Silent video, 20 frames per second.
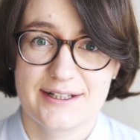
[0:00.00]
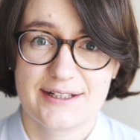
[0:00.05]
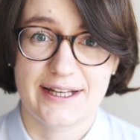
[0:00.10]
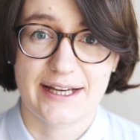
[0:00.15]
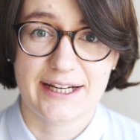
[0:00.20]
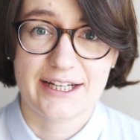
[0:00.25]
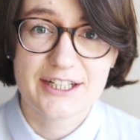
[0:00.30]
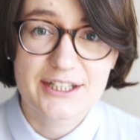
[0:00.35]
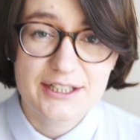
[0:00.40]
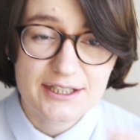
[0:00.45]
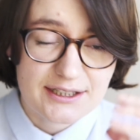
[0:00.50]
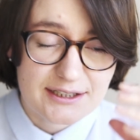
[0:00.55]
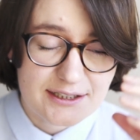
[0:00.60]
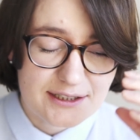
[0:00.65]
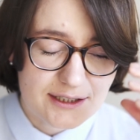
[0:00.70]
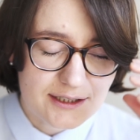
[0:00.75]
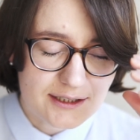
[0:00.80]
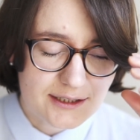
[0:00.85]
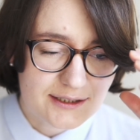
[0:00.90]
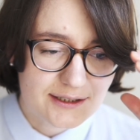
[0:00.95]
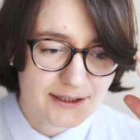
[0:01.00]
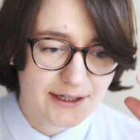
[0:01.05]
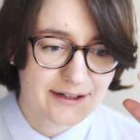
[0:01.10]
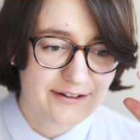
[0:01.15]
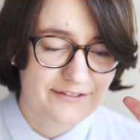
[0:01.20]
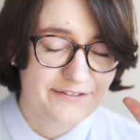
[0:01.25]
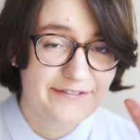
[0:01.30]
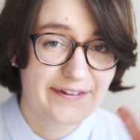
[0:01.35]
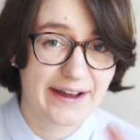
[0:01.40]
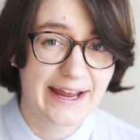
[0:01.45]
Like,
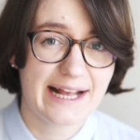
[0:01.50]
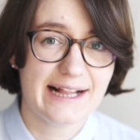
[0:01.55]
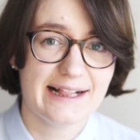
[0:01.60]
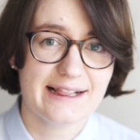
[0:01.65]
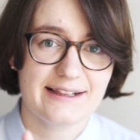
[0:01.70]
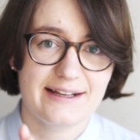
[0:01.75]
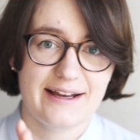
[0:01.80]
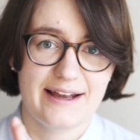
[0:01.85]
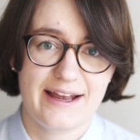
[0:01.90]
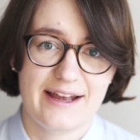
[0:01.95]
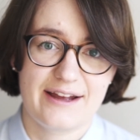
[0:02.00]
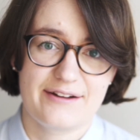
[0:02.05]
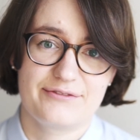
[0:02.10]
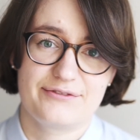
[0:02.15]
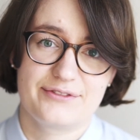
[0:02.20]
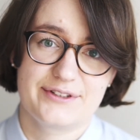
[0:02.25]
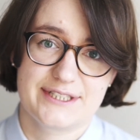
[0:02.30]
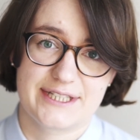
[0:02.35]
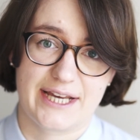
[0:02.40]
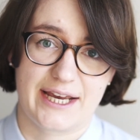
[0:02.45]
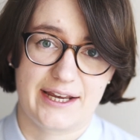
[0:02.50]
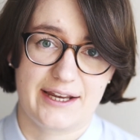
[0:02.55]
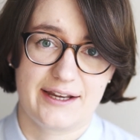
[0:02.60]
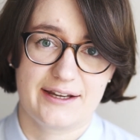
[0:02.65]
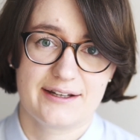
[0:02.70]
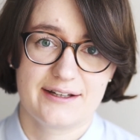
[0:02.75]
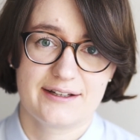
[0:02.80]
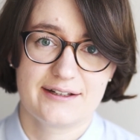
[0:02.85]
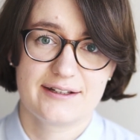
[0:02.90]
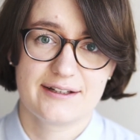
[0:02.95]
fail every day.
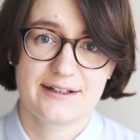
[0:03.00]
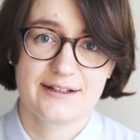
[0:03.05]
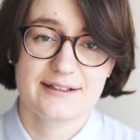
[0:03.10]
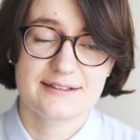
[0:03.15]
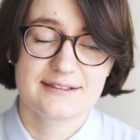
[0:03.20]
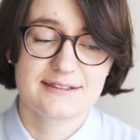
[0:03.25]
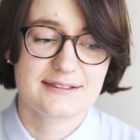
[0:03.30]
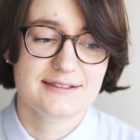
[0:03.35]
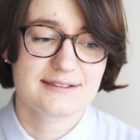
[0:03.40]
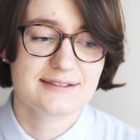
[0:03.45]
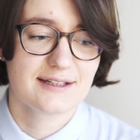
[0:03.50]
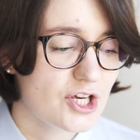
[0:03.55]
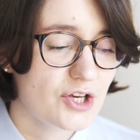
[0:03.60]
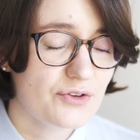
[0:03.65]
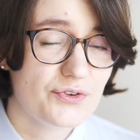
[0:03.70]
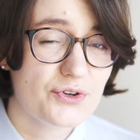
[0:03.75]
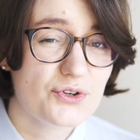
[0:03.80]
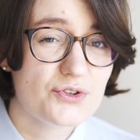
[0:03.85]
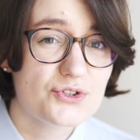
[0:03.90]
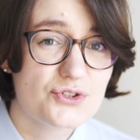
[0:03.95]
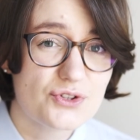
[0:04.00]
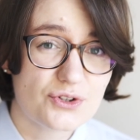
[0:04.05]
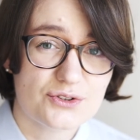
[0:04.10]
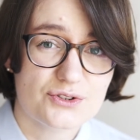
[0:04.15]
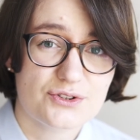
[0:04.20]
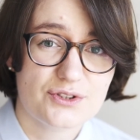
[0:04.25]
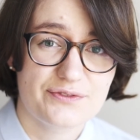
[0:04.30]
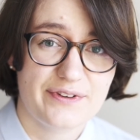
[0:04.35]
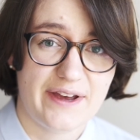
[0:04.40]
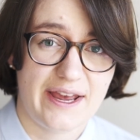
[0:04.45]
If you
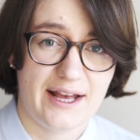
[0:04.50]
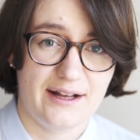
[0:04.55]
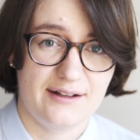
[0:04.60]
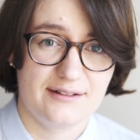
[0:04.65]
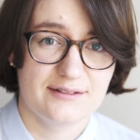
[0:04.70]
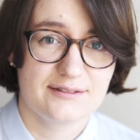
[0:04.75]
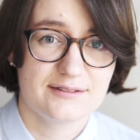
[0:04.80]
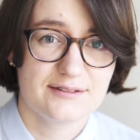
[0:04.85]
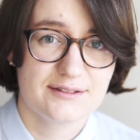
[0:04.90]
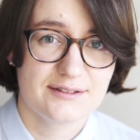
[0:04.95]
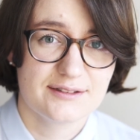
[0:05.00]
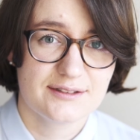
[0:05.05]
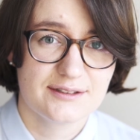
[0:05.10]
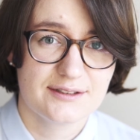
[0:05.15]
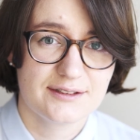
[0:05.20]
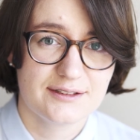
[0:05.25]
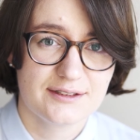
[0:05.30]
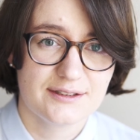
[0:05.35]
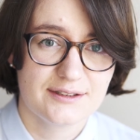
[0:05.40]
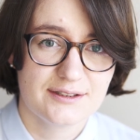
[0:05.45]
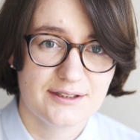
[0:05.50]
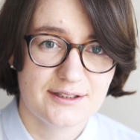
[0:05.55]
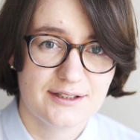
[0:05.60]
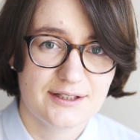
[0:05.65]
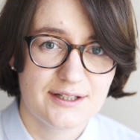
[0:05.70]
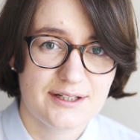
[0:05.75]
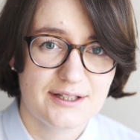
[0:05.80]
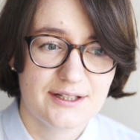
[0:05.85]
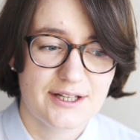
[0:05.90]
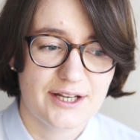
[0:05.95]
don't fail,
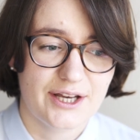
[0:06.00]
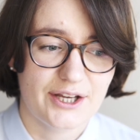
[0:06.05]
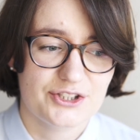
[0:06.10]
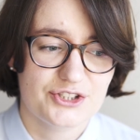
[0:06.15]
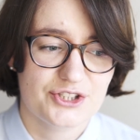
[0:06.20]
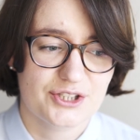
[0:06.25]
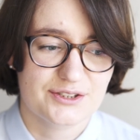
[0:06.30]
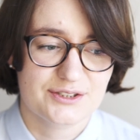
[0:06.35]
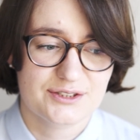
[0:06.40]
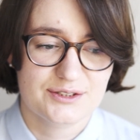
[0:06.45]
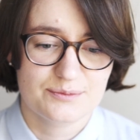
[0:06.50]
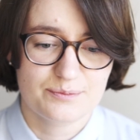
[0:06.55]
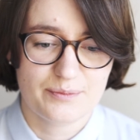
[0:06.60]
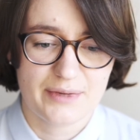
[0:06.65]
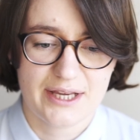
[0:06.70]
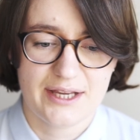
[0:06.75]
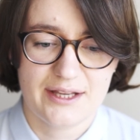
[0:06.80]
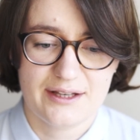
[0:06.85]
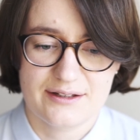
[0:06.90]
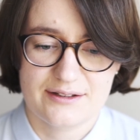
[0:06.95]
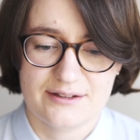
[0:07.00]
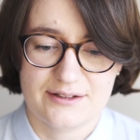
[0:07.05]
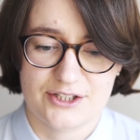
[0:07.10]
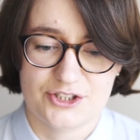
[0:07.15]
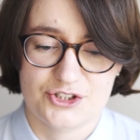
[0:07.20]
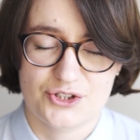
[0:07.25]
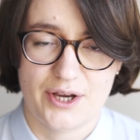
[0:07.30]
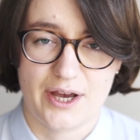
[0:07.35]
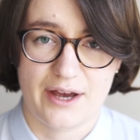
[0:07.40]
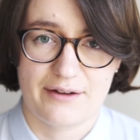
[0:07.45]
it just means
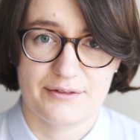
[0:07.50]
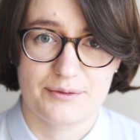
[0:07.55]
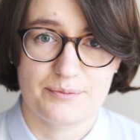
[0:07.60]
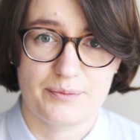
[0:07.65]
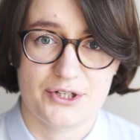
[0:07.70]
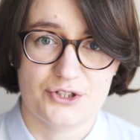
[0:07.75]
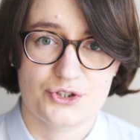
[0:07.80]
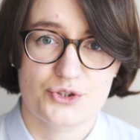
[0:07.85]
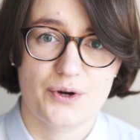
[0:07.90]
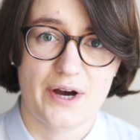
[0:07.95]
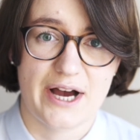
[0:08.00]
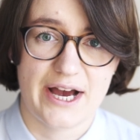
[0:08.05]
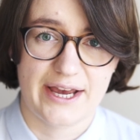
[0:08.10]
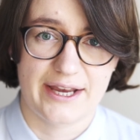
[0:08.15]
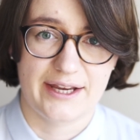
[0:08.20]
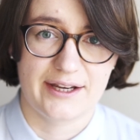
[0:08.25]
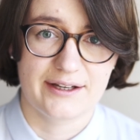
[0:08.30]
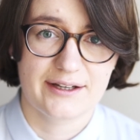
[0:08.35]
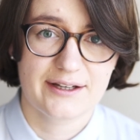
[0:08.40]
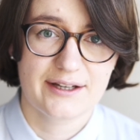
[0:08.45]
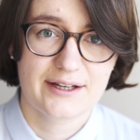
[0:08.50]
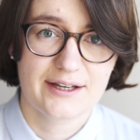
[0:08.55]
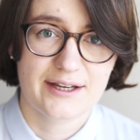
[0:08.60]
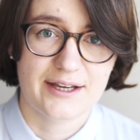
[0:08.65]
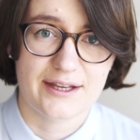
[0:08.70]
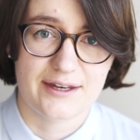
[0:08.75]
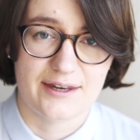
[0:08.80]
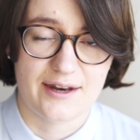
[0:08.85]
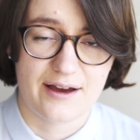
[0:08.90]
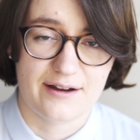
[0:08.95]
that you haven't been trying
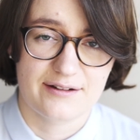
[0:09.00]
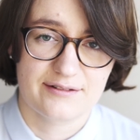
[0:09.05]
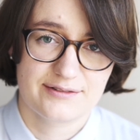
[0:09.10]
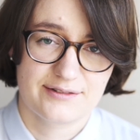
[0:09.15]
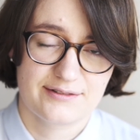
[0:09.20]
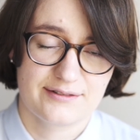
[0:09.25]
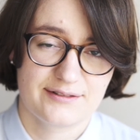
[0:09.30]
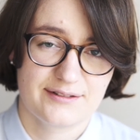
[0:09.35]
enough.